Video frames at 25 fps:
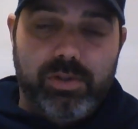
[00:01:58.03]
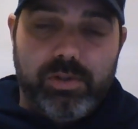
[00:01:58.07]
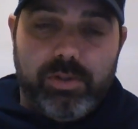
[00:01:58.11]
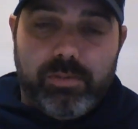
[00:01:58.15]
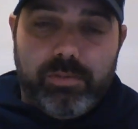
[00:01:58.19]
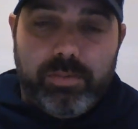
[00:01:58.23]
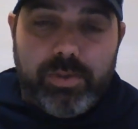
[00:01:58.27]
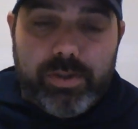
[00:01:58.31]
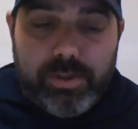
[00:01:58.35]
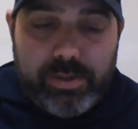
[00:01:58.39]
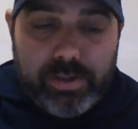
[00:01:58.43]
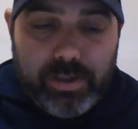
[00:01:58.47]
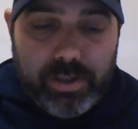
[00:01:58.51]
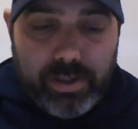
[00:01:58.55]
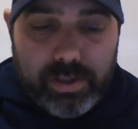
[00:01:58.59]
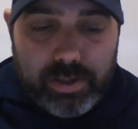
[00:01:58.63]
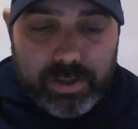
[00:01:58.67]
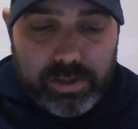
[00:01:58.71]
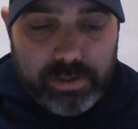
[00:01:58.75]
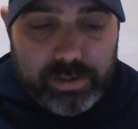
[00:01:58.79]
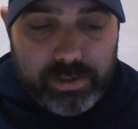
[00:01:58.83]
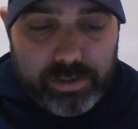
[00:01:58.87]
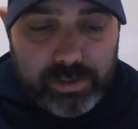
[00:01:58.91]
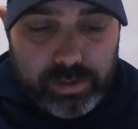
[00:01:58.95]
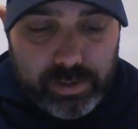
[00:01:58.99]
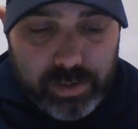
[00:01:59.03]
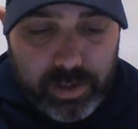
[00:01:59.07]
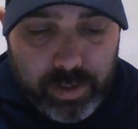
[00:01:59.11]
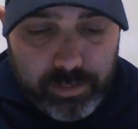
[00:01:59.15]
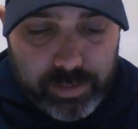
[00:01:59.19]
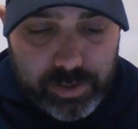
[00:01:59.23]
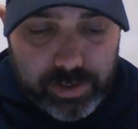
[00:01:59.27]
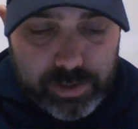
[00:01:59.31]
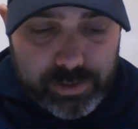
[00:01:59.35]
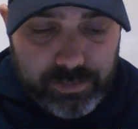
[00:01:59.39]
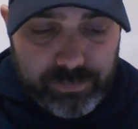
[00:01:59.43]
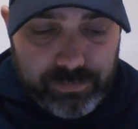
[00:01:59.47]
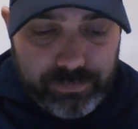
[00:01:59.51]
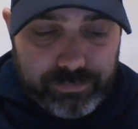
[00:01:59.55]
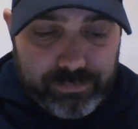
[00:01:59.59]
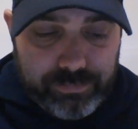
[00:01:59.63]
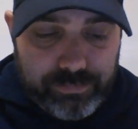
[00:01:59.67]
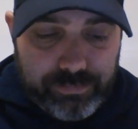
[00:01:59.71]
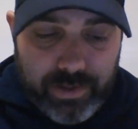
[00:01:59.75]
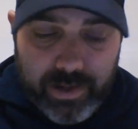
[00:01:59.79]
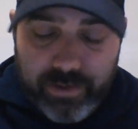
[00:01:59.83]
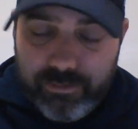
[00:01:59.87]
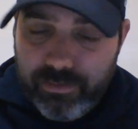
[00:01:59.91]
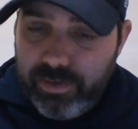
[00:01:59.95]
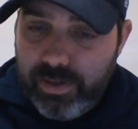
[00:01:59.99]
But the numbers
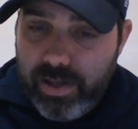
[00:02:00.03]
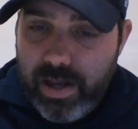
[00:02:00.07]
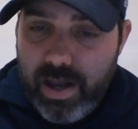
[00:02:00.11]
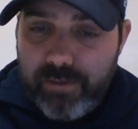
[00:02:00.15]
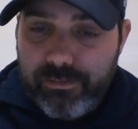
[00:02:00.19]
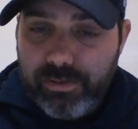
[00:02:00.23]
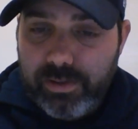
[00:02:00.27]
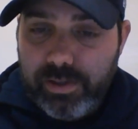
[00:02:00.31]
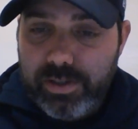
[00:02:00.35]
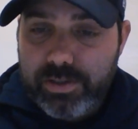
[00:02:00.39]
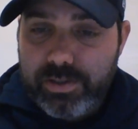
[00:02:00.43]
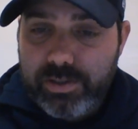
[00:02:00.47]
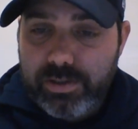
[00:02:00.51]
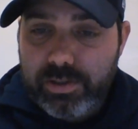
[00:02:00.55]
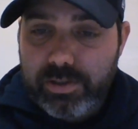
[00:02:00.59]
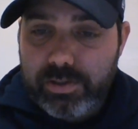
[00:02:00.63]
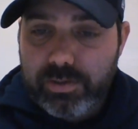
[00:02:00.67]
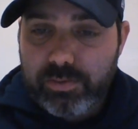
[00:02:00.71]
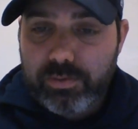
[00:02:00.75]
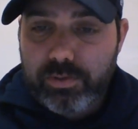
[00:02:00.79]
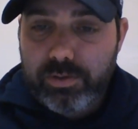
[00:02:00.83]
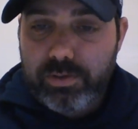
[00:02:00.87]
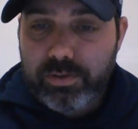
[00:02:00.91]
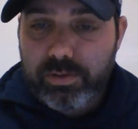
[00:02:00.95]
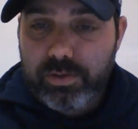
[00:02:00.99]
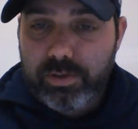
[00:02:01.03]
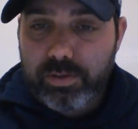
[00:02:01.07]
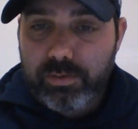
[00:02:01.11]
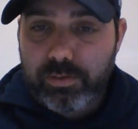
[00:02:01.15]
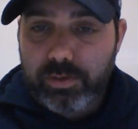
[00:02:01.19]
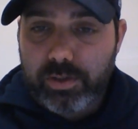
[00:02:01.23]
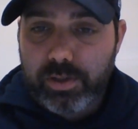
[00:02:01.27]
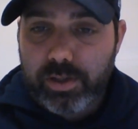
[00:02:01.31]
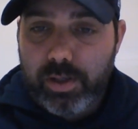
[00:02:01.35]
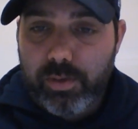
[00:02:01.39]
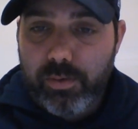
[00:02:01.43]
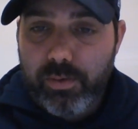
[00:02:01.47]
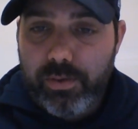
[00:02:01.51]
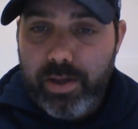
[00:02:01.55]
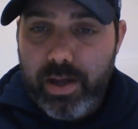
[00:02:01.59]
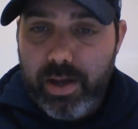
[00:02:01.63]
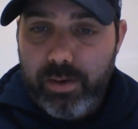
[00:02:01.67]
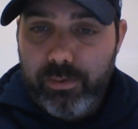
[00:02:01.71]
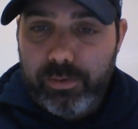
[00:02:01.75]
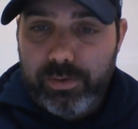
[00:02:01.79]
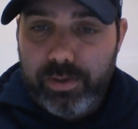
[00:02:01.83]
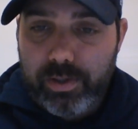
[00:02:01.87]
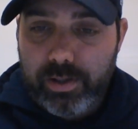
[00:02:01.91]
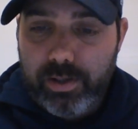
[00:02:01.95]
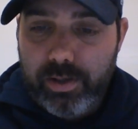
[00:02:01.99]
favor the Avalanche in this one. And we're going to go with that
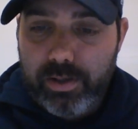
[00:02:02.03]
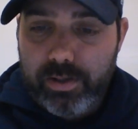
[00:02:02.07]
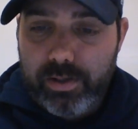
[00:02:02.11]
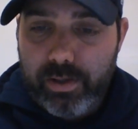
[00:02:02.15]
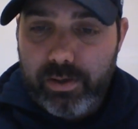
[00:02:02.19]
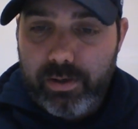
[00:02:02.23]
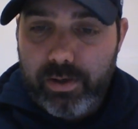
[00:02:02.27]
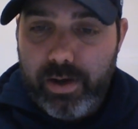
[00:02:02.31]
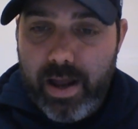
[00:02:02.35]
with another